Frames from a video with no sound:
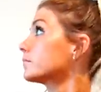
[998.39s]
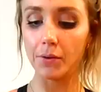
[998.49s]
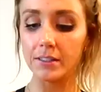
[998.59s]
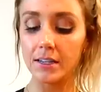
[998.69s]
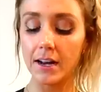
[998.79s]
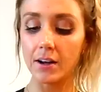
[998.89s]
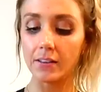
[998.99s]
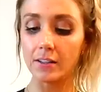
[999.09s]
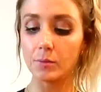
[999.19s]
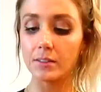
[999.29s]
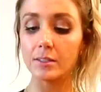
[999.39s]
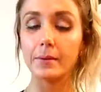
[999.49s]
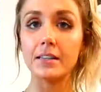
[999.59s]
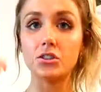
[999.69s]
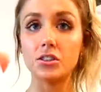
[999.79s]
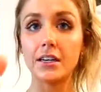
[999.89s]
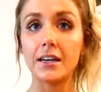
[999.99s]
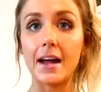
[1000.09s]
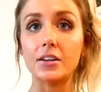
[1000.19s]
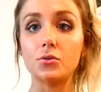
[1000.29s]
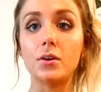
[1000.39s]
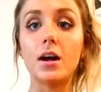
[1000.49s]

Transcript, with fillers: The reason I got these ones is because they're just like a natural